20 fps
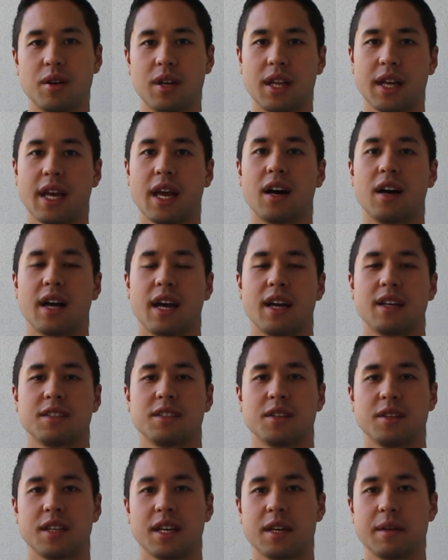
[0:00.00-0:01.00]
Like I'll
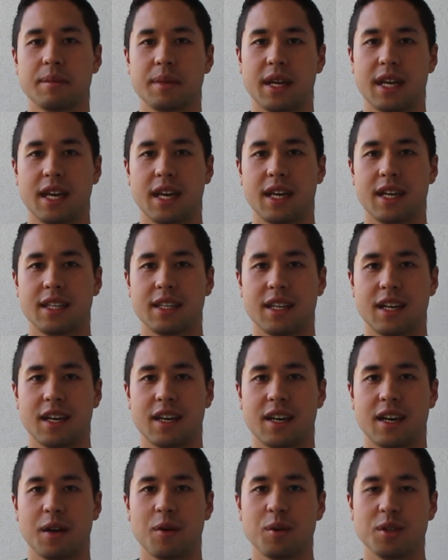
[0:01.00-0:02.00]
answer them, and
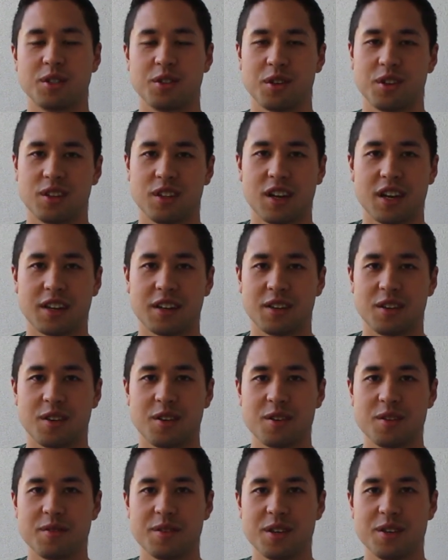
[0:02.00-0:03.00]
I wish you good luck in your
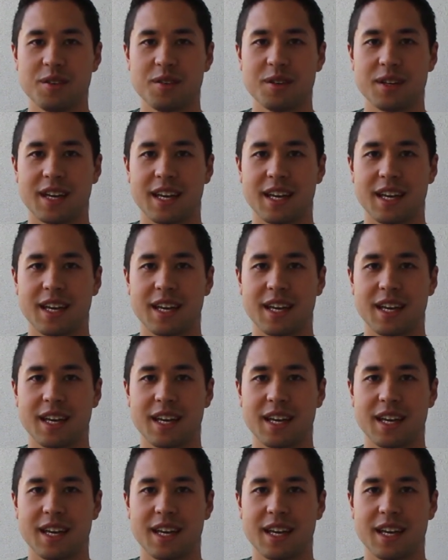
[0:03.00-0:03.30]
interview,